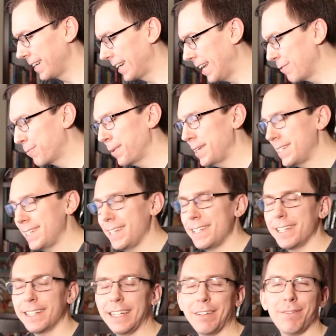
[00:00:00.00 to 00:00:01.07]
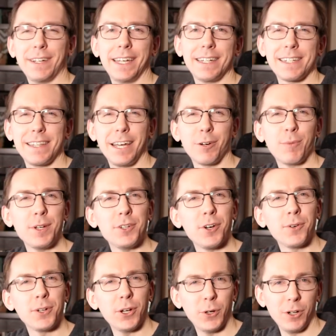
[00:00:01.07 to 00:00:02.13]
If we see significance there, we don't
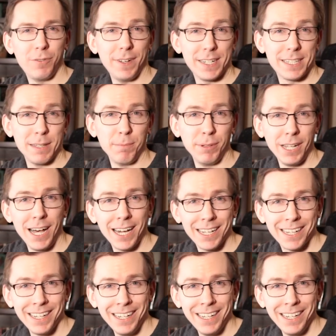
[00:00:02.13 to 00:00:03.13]
know if it's the block